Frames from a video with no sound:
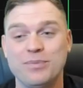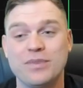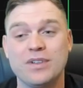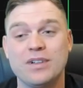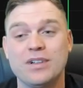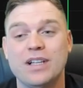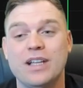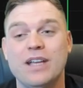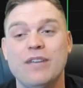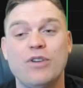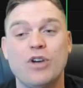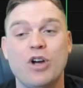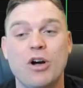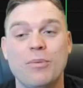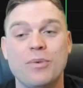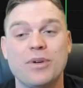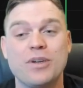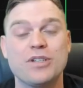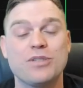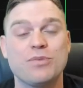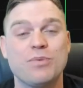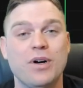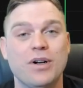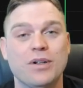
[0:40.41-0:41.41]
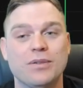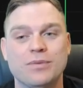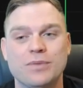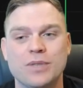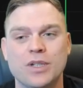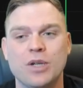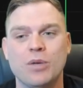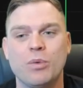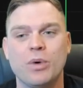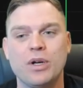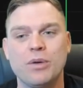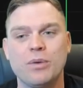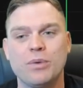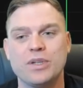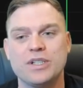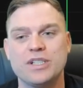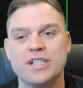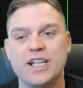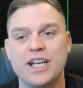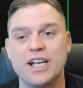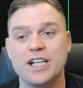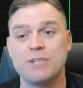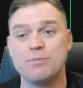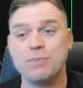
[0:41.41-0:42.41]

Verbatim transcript: Leave a comment as well. What do you want to see next?